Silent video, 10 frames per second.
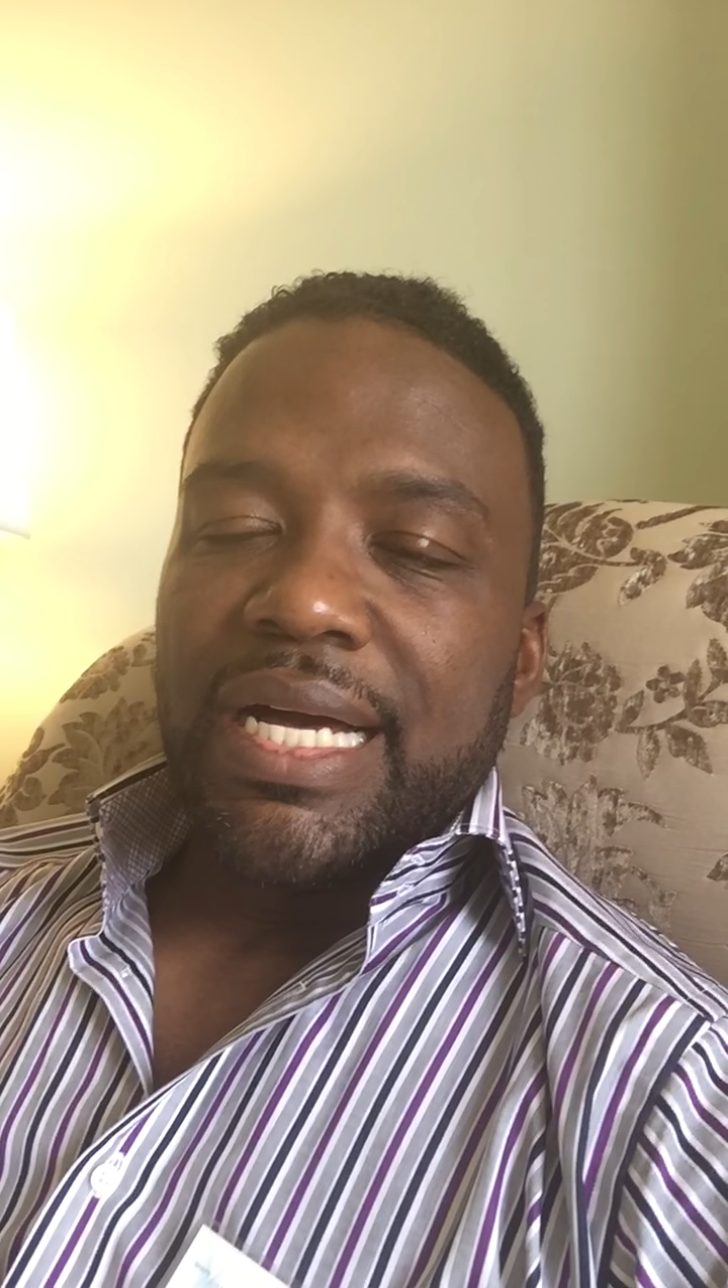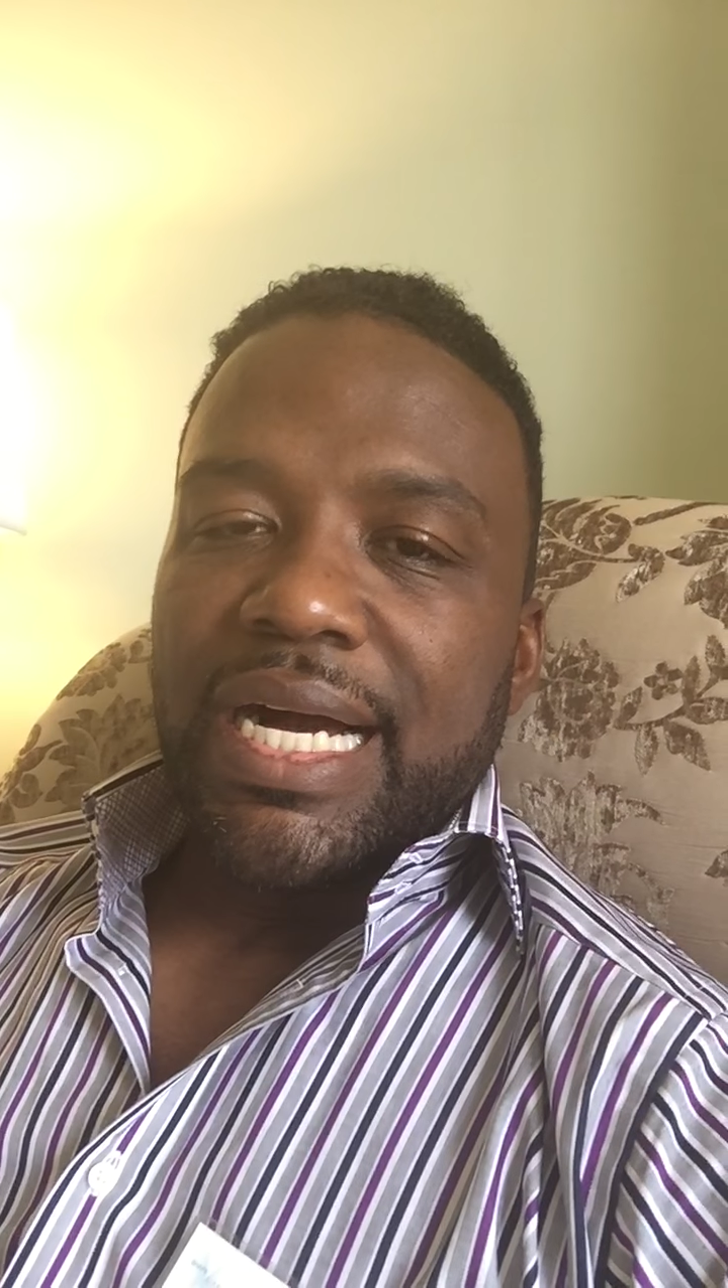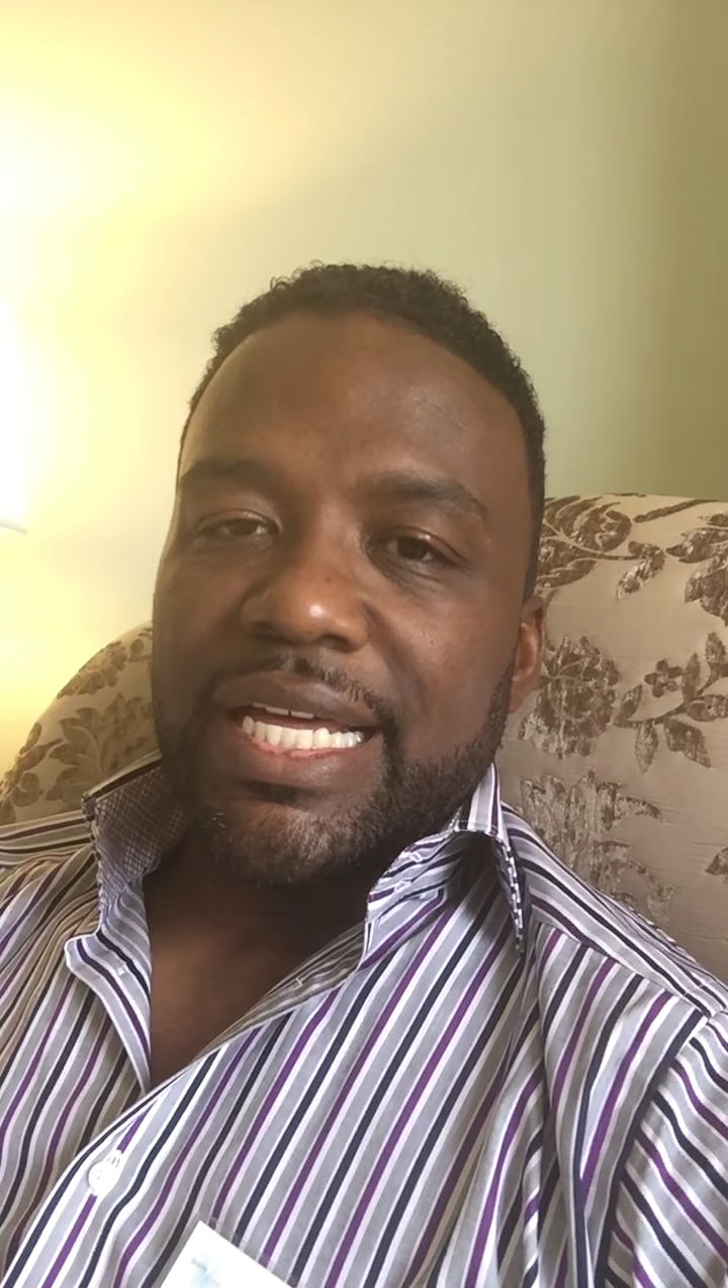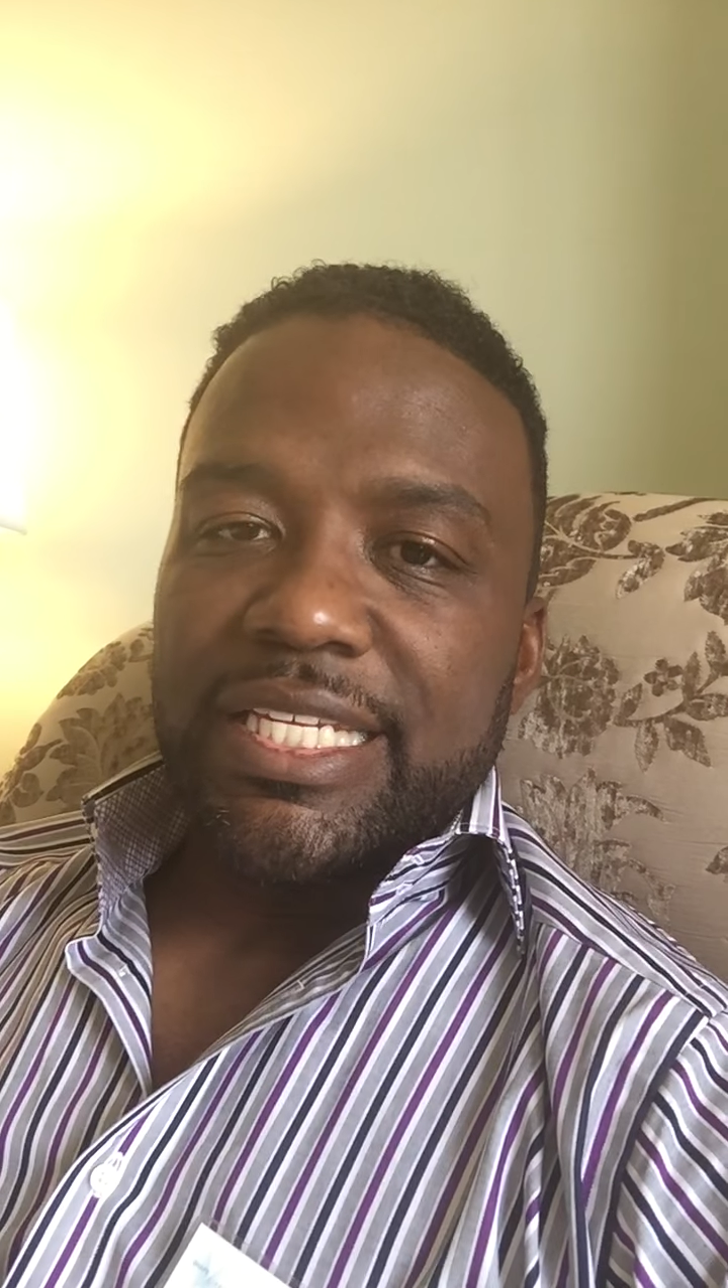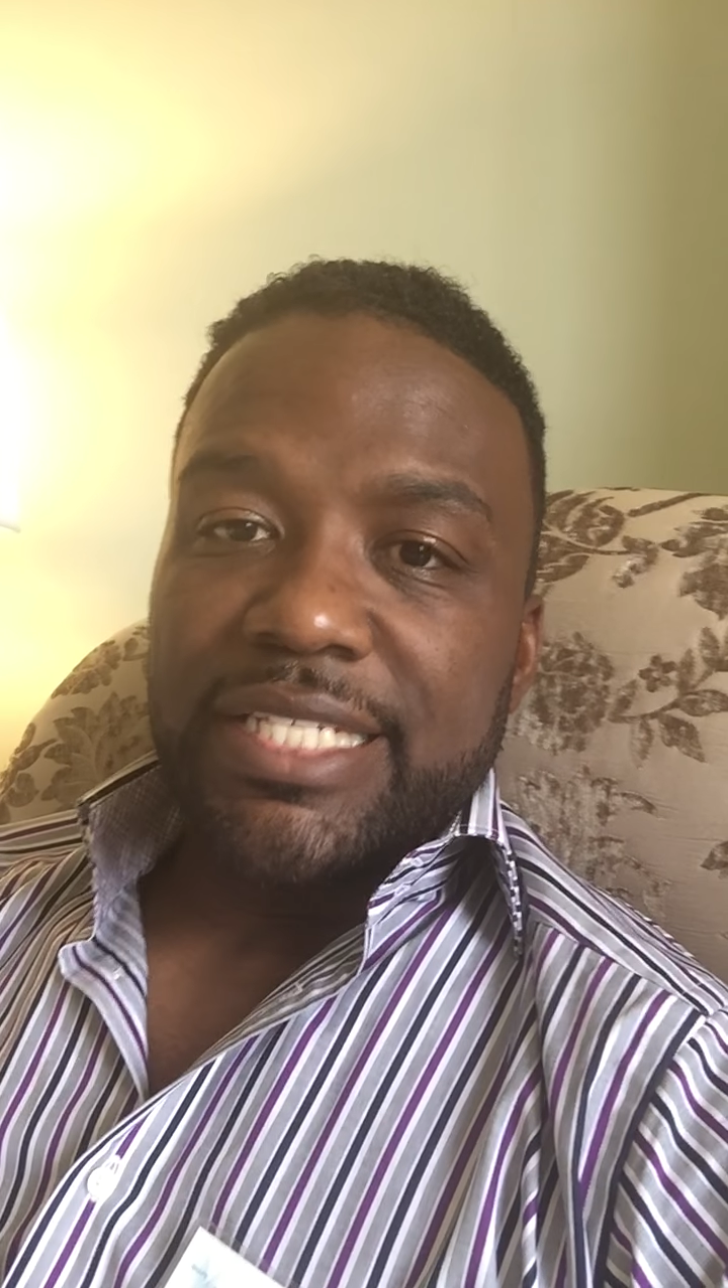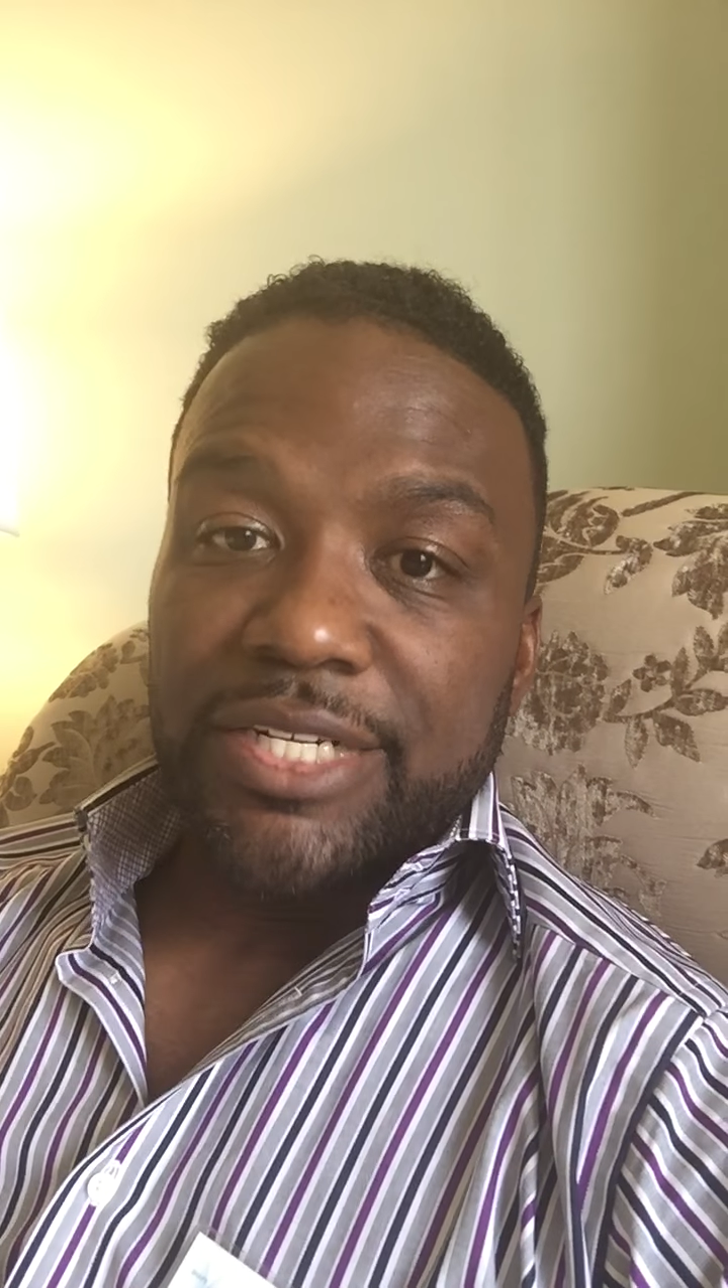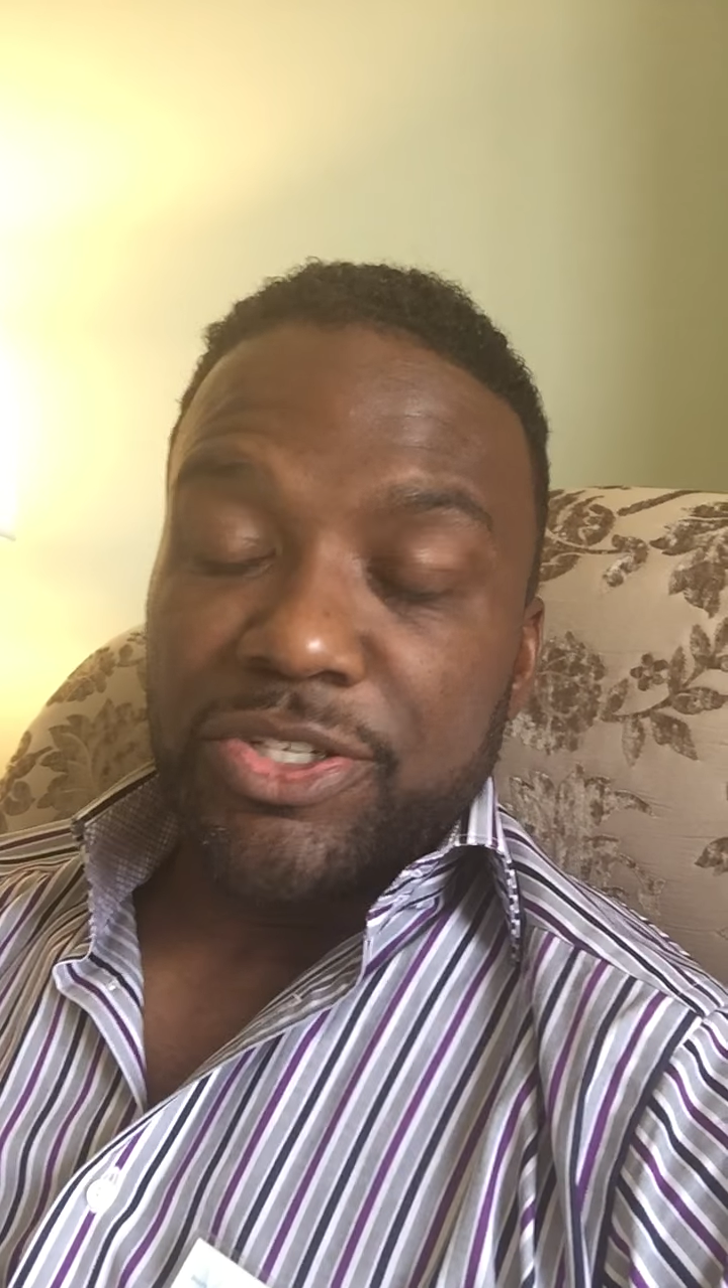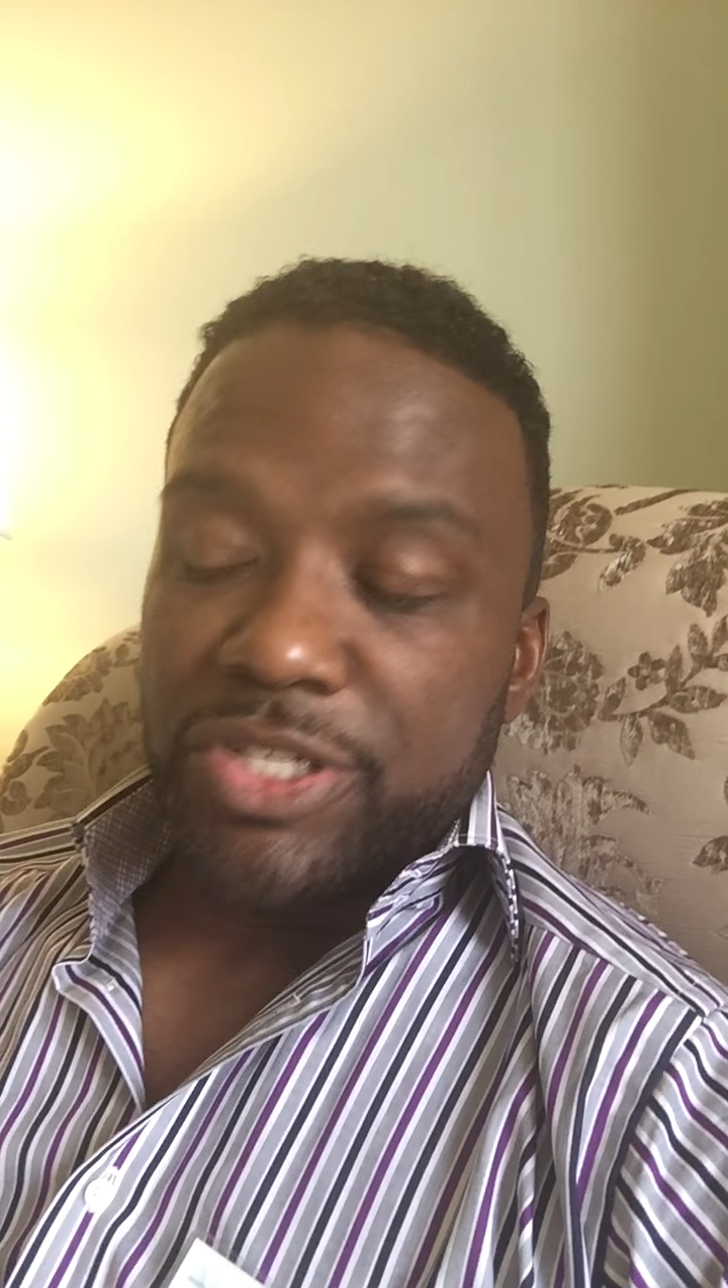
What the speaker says: Hi, this is Dr.